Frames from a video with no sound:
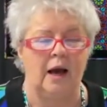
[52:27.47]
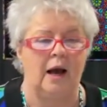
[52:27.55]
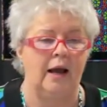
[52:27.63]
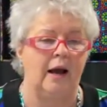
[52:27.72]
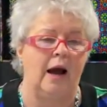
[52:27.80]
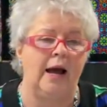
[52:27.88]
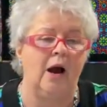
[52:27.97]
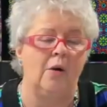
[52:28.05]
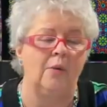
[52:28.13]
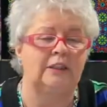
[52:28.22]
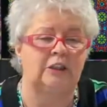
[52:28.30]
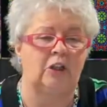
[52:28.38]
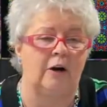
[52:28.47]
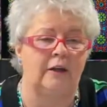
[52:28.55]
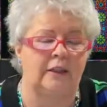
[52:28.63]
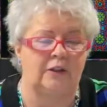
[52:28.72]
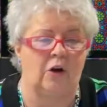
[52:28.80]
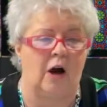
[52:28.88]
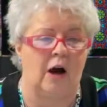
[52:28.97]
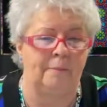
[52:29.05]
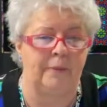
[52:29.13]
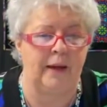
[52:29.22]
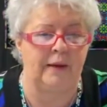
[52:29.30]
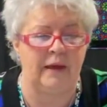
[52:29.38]
I always start at the top
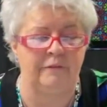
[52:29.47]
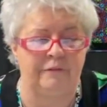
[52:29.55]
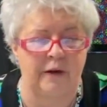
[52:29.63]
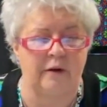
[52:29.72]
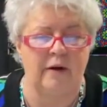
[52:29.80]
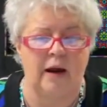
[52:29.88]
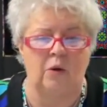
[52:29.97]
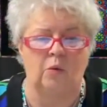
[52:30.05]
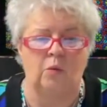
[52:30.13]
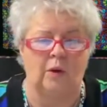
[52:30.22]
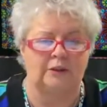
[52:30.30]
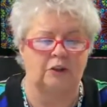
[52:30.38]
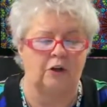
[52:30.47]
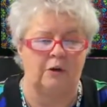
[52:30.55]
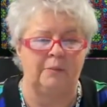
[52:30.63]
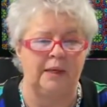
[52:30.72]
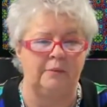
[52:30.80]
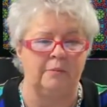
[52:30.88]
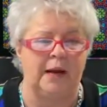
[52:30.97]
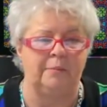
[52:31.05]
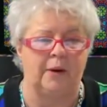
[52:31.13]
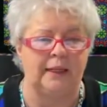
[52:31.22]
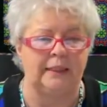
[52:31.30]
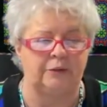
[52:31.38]
and then figure out what's going to meet my
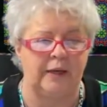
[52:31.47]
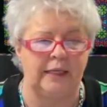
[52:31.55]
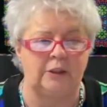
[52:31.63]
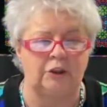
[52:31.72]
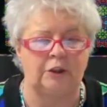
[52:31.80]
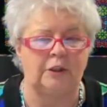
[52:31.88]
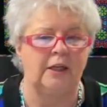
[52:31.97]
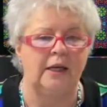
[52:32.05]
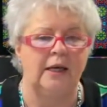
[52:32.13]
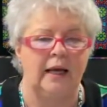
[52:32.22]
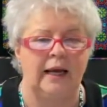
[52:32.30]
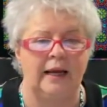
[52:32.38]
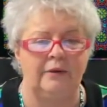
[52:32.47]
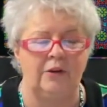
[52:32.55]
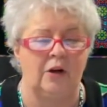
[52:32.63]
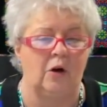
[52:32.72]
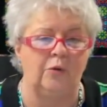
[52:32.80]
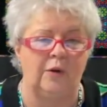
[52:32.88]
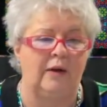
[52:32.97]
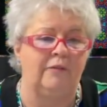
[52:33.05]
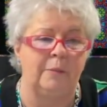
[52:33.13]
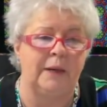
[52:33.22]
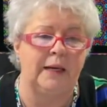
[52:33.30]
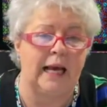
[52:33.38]
price range. And, you know,
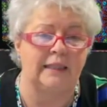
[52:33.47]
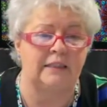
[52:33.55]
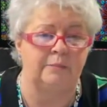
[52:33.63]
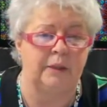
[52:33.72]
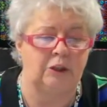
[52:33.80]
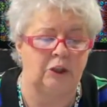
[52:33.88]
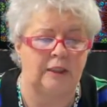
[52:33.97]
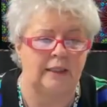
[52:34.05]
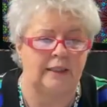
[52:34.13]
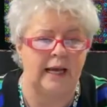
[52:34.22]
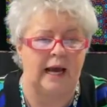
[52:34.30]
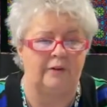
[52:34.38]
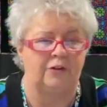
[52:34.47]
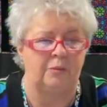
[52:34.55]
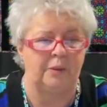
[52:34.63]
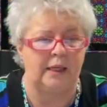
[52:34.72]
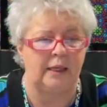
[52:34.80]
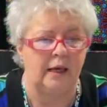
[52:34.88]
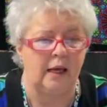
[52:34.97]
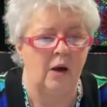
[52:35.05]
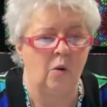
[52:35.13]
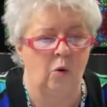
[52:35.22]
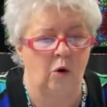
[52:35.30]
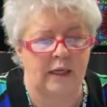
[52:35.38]
everybody has a budget that they have to be
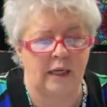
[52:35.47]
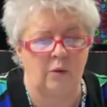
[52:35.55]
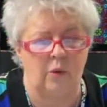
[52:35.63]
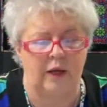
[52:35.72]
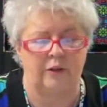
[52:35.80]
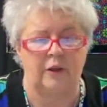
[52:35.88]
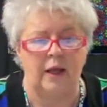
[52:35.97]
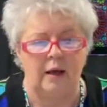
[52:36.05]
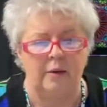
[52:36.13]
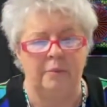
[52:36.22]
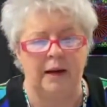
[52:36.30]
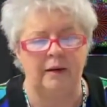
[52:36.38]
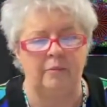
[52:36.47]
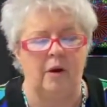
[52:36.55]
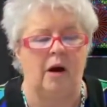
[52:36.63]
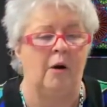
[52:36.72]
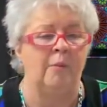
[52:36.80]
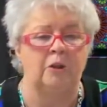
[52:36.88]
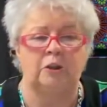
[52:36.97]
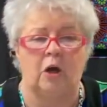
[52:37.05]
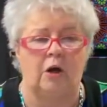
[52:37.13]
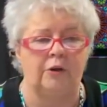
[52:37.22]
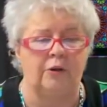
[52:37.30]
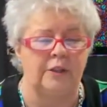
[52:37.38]
working with, but almost all
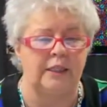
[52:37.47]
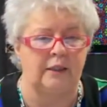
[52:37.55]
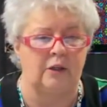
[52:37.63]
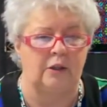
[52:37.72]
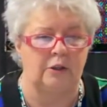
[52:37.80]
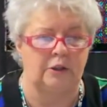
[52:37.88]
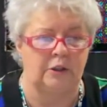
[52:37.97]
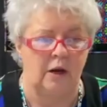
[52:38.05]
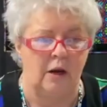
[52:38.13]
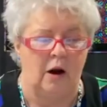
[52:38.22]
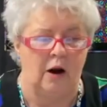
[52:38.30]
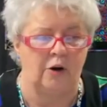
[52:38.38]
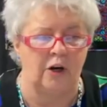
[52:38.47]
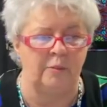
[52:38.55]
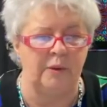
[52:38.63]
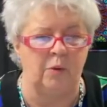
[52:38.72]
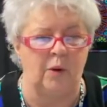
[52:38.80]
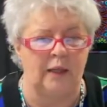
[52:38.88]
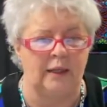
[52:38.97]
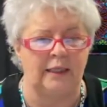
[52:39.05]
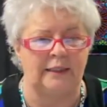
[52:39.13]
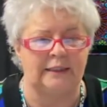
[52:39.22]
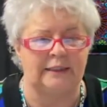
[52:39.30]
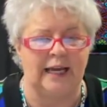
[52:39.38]
your dealers are going to be willing
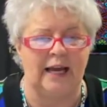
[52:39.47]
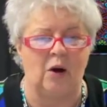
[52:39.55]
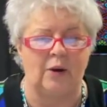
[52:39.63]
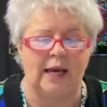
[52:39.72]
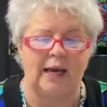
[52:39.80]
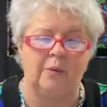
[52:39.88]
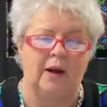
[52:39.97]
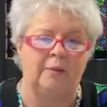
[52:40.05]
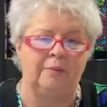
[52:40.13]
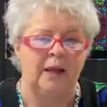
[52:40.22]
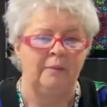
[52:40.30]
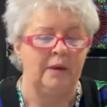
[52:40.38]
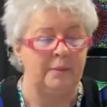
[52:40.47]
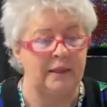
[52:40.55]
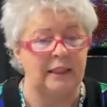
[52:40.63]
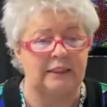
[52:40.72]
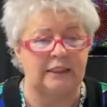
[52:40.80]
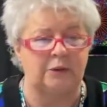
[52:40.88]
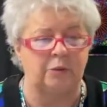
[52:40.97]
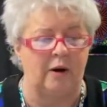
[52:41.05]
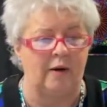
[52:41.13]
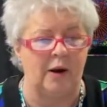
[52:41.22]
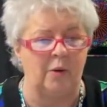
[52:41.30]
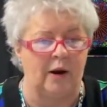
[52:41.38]
to say, okay, well, maybe this is where
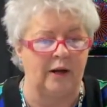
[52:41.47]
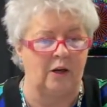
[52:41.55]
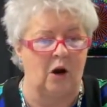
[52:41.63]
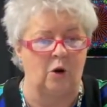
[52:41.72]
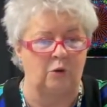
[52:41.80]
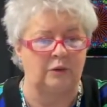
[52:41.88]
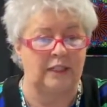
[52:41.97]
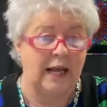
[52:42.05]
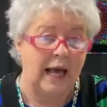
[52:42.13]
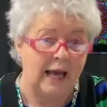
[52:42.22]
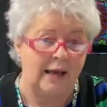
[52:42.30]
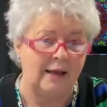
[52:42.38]
I want to go today.